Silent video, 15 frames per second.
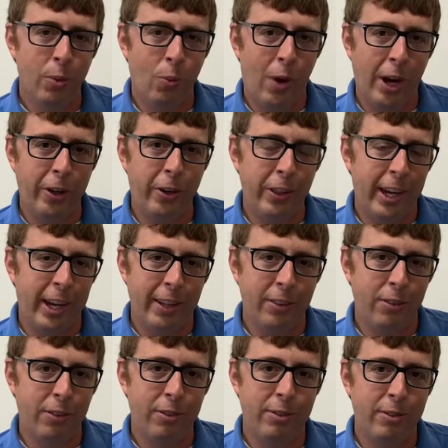water
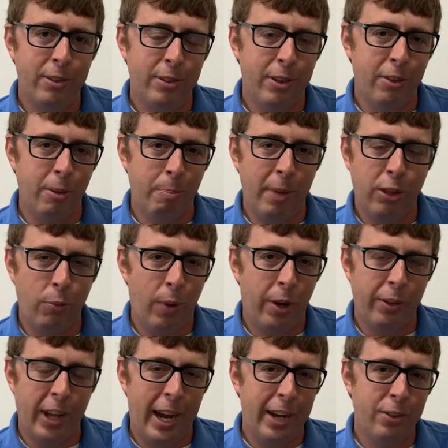that doesn't mix
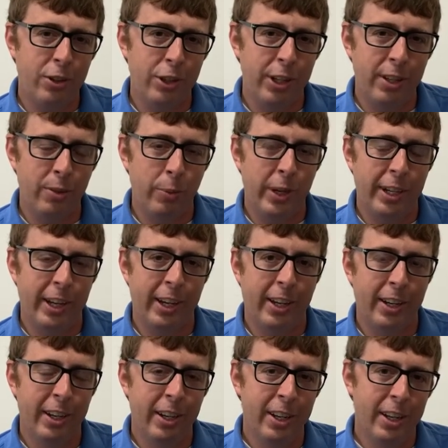well with oxygen, we
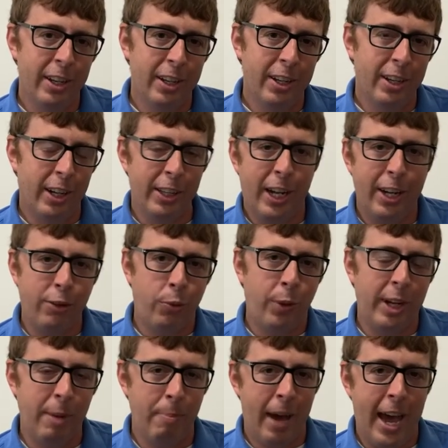get a lot of
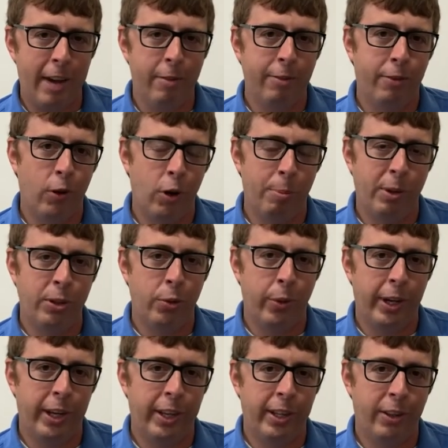swinging back and forth
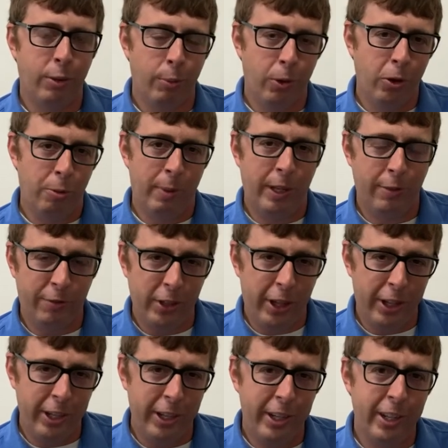between the roots being
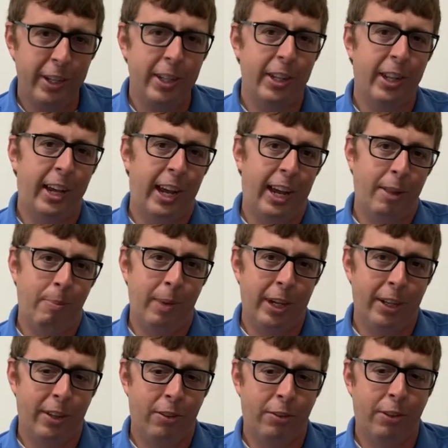flooded and
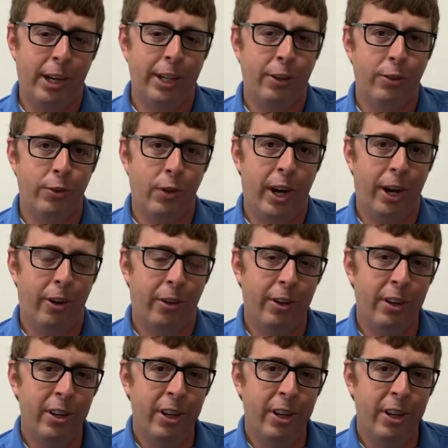being in a state of drought.